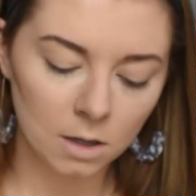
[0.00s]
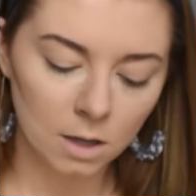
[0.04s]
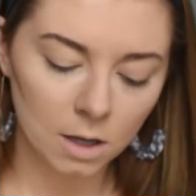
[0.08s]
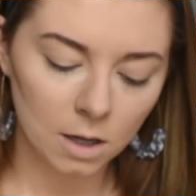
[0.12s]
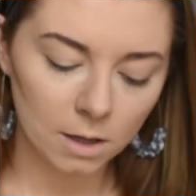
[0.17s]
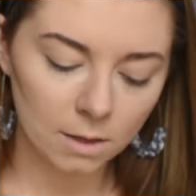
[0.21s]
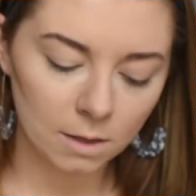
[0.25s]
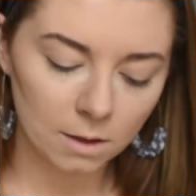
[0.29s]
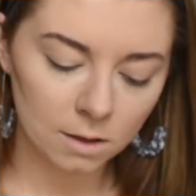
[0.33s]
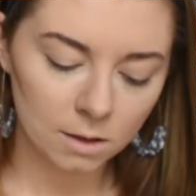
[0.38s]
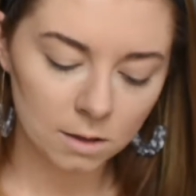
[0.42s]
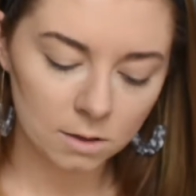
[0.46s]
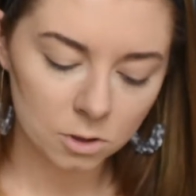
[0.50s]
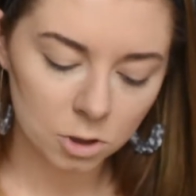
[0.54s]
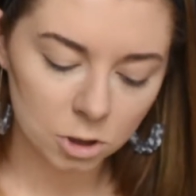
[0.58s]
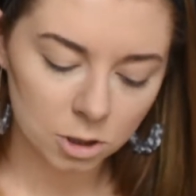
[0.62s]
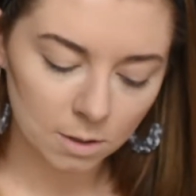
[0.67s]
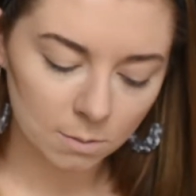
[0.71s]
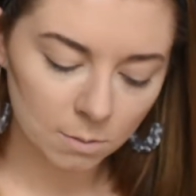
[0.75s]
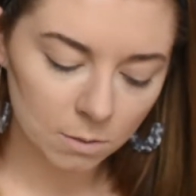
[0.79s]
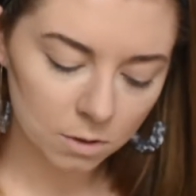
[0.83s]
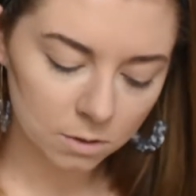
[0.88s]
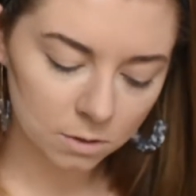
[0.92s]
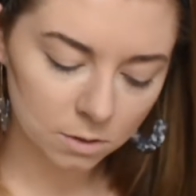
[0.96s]
I think the
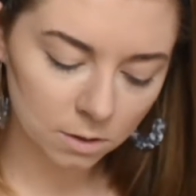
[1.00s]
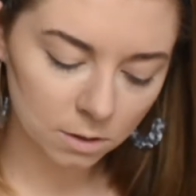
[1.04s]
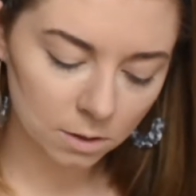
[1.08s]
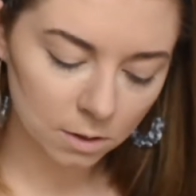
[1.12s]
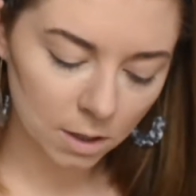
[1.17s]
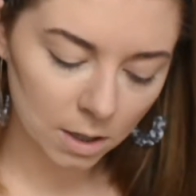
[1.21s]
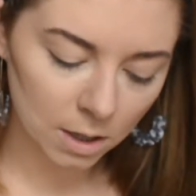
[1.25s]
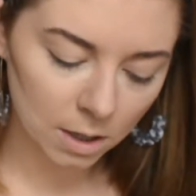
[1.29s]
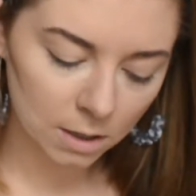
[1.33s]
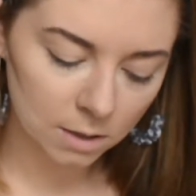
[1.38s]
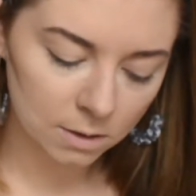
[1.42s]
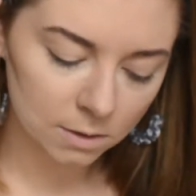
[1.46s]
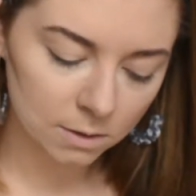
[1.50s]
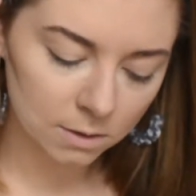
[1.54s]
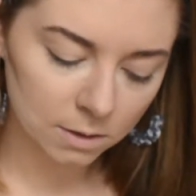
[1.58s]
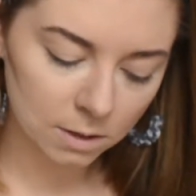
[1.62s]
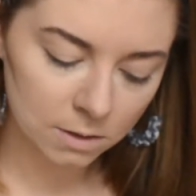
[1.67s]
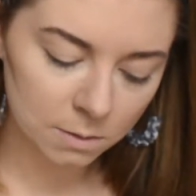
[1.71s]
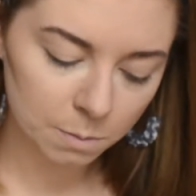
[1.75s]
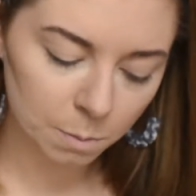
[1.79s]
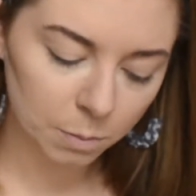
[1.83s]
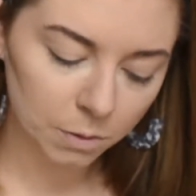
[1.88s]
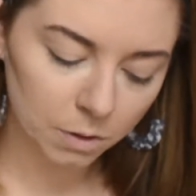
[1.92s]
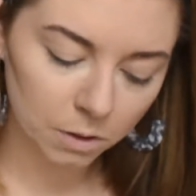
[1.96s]
shimmers look nice.
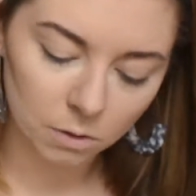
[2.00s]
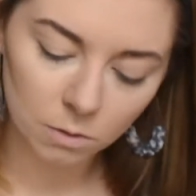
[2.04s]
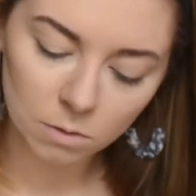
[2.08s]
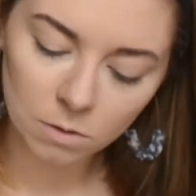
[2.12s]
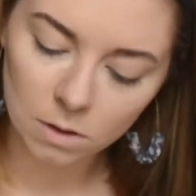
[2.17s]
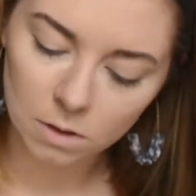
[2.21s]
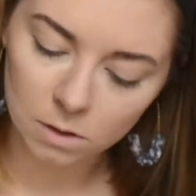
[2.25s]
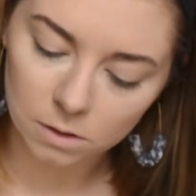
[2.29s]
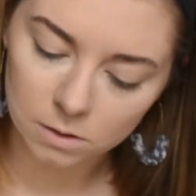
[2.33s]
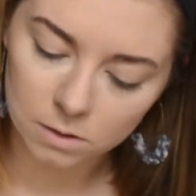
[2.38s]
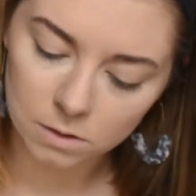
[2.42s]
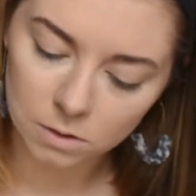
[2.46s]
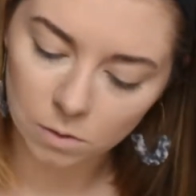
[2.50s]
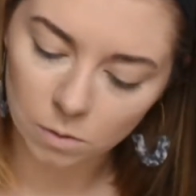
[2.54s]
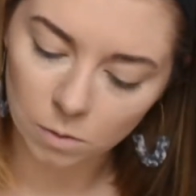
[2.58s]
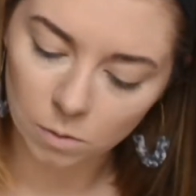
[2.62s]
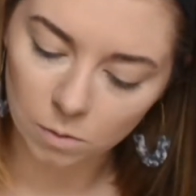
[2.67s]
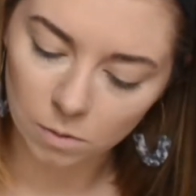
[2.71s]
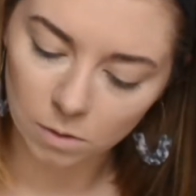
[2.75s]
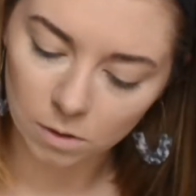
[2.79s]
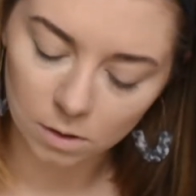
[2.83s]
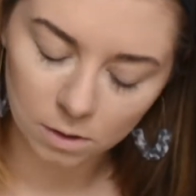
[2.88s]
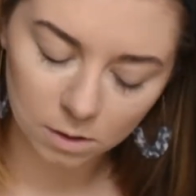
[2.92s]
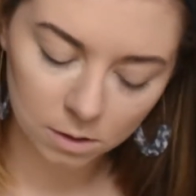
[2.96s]
This blue looks
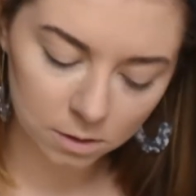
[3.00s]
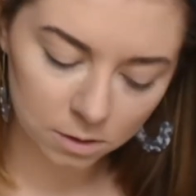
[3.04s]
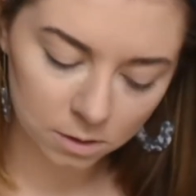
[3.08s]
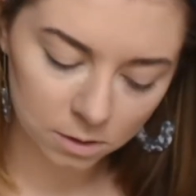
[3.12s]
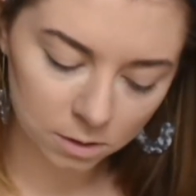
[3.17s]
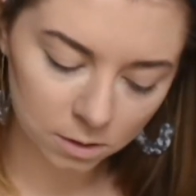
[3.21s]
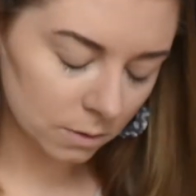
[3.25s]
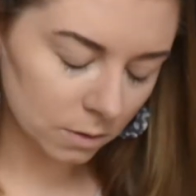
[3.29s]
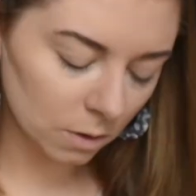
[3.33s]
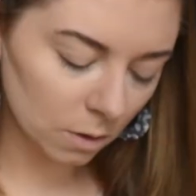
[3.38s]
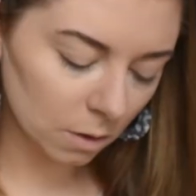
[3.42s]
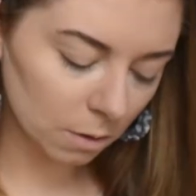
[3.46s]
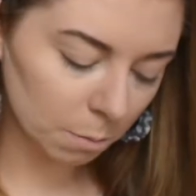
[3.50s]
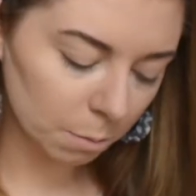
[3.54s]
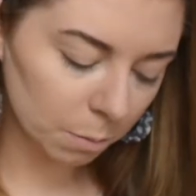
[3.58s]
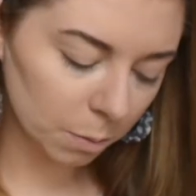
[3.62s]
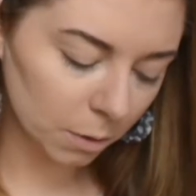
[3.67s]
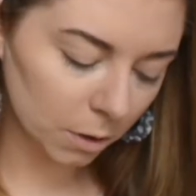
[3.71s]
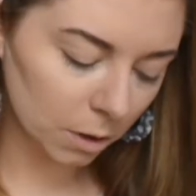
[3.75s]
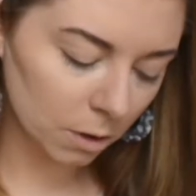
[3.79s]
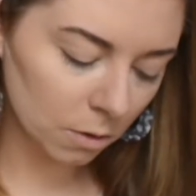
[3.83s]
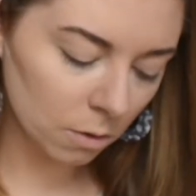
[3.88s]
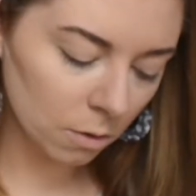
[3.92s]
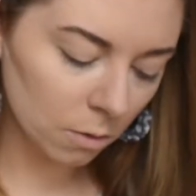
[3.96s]
cool. So the
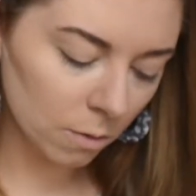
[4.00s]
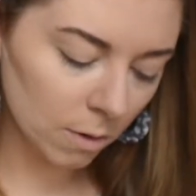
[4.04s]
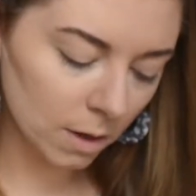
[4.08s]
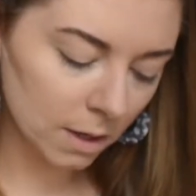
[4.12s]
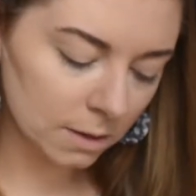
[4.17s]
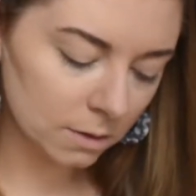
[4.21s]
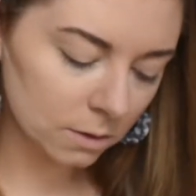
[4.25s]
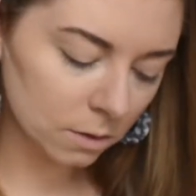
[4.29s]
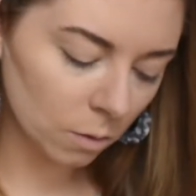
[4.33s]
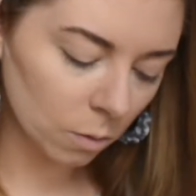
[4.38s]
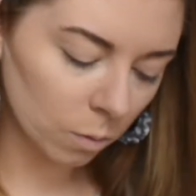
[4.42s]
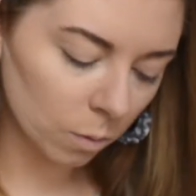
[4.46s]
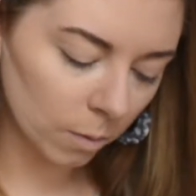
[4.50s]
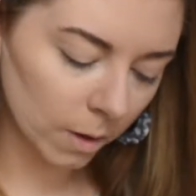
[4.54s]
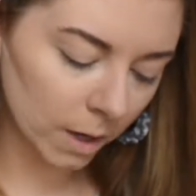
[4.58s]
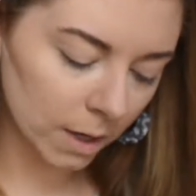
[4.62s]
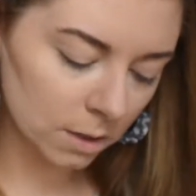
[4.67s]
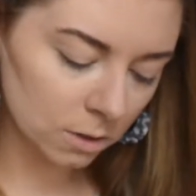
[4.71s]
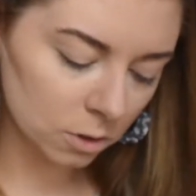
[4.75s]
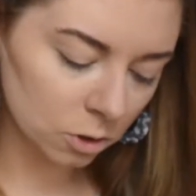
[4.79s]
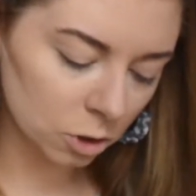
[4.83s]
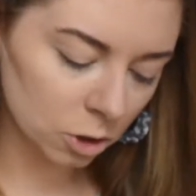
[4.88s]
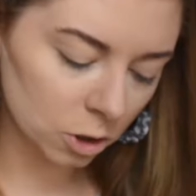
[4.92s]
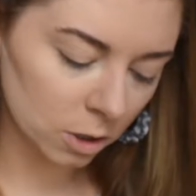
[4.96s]
blue is
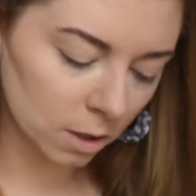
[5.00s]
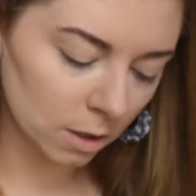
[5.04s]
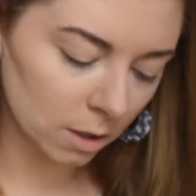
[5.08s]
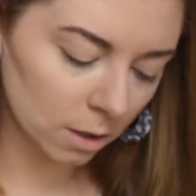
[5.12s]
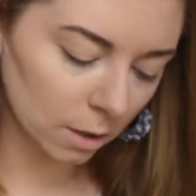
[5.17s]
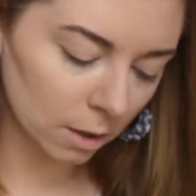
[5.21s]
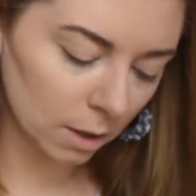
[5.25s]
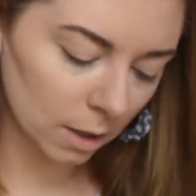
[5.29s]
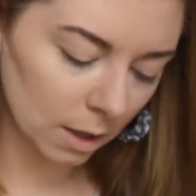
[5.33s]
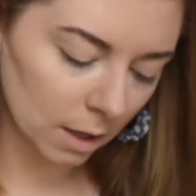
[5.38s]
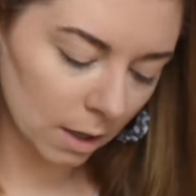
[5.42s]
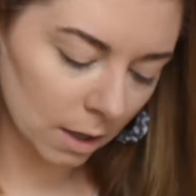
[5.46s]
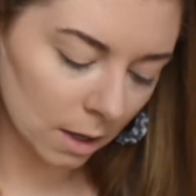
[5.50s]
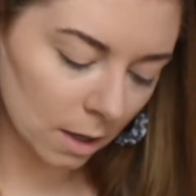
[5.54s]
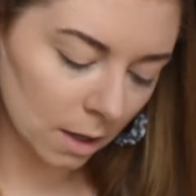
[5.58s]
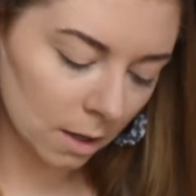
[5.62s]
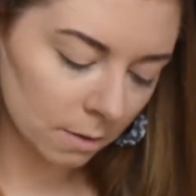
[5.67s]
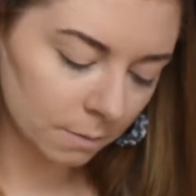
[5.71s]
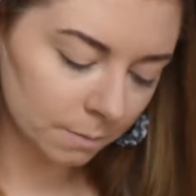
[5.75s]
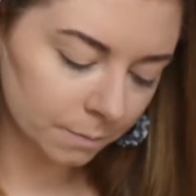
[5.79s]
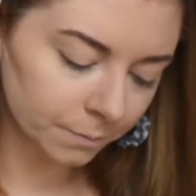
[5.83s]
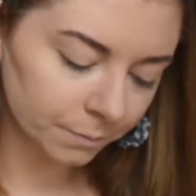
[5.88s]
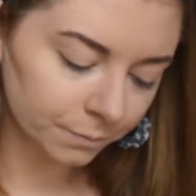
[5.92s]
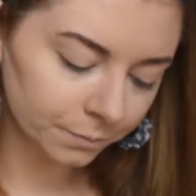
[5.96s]
quite chunky.
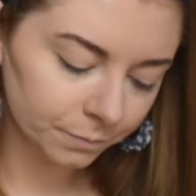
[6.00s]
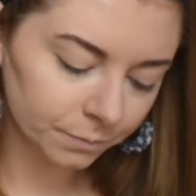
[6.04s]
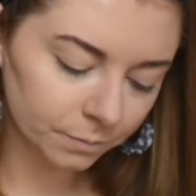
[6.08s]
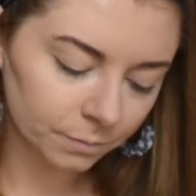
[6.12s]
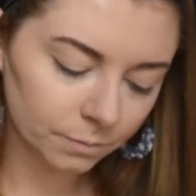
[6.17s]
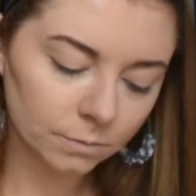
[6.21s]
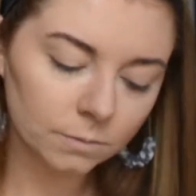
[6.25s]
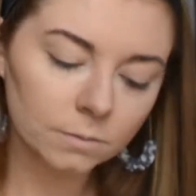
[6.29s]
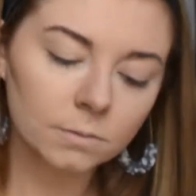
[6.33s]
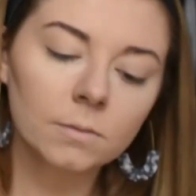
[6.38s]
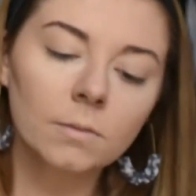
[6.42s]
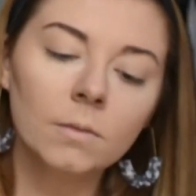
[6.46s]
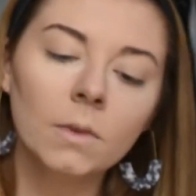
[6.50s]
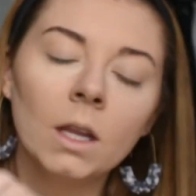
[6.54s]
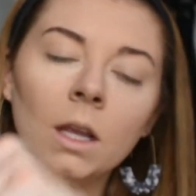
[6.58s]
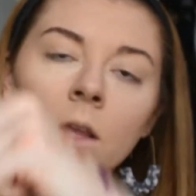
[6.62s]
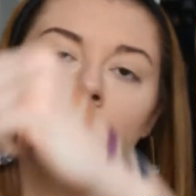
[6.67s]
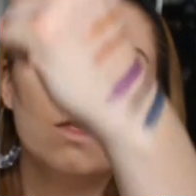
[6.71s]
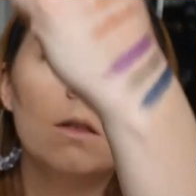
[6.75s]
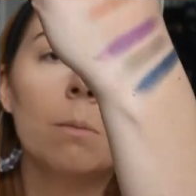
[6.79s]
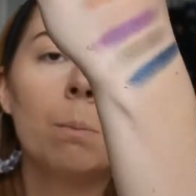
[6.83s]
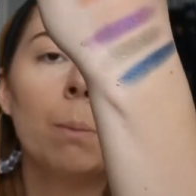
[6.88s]
The